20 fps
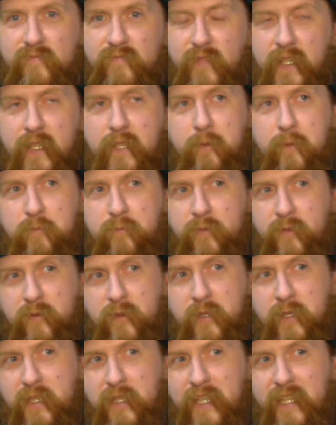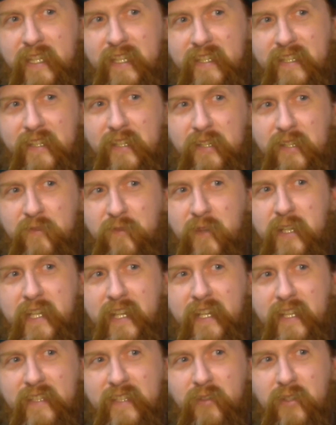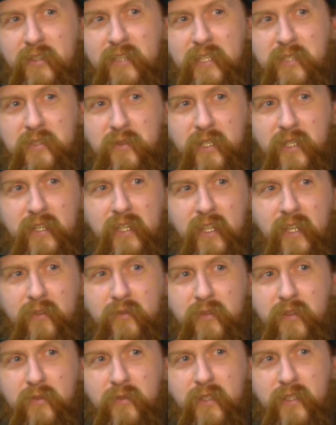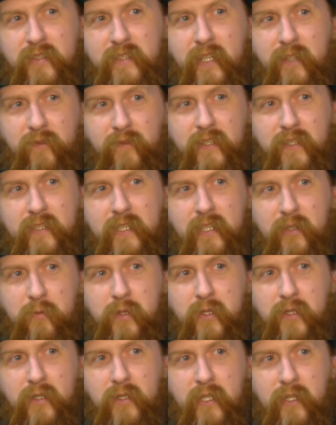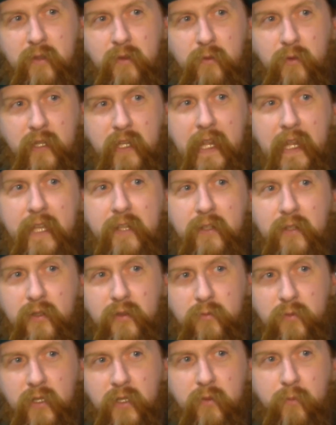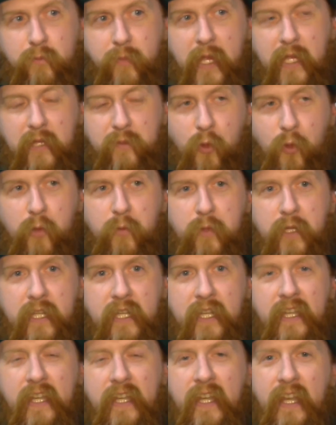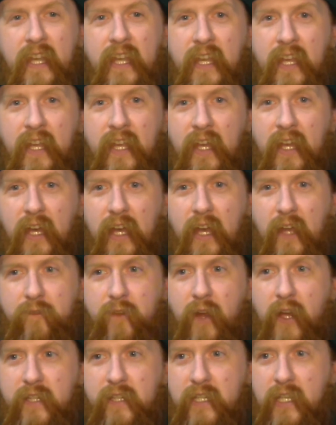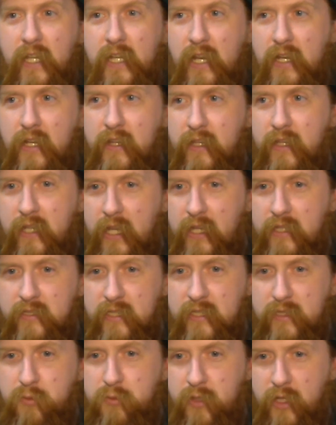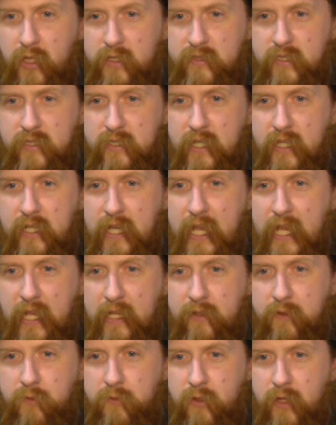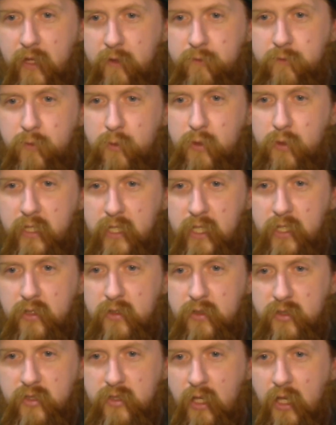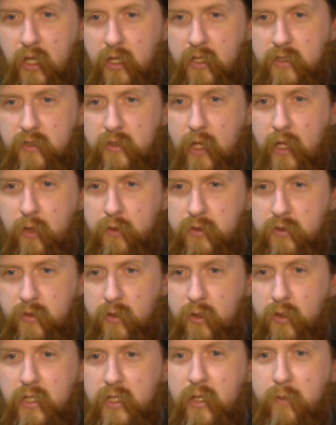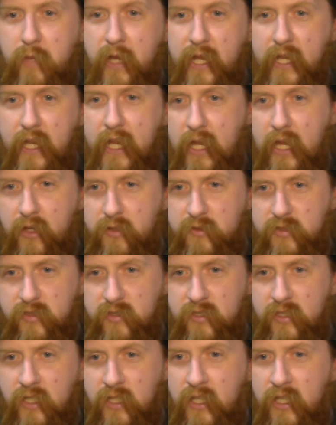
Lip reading: Yeah. Well, it's funny because once I joined the real estate investing community Gator with Pace Morby, I finally got out of the analysis paralysis I'd had for like 4 years because I was looking to buy a house.